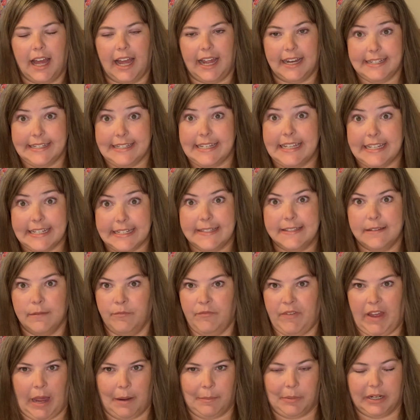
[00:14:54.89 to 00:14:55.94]
did some
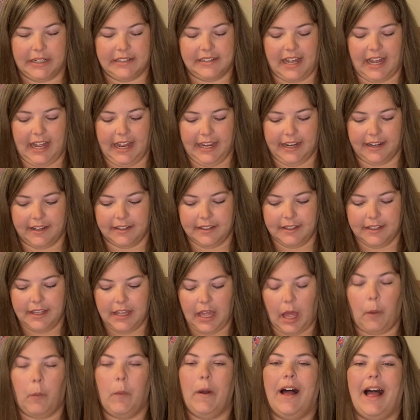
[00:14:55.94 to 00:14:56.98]
fabric dyeing.
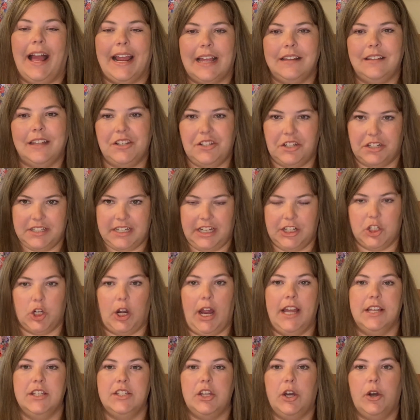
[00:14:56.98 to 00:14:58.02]
Well, I guess I should say
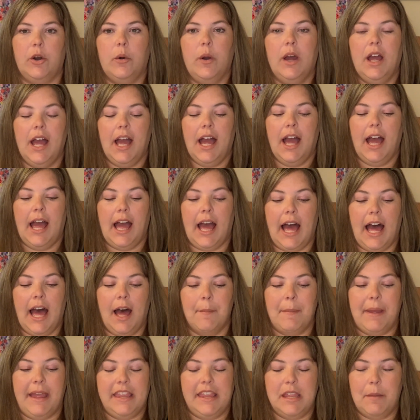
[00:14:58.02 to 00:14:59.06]
try. So
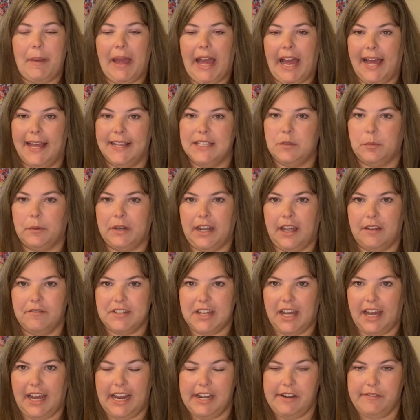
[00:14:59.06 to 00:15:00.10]
in the past, when I've
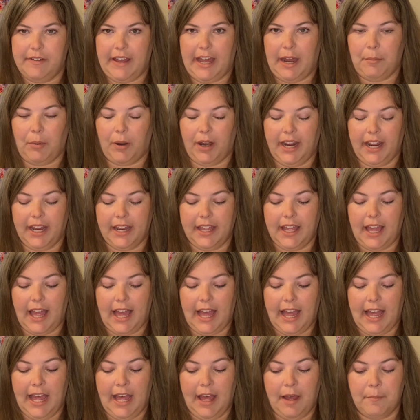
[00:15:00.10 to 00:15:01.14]
dyed fabric
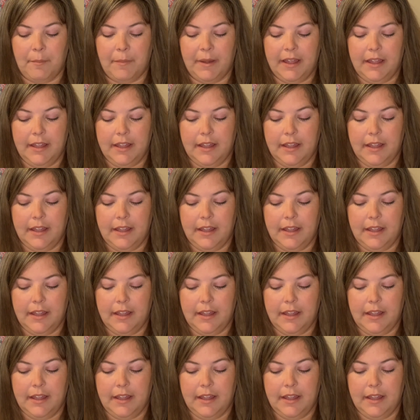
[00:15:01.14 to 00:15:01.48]
from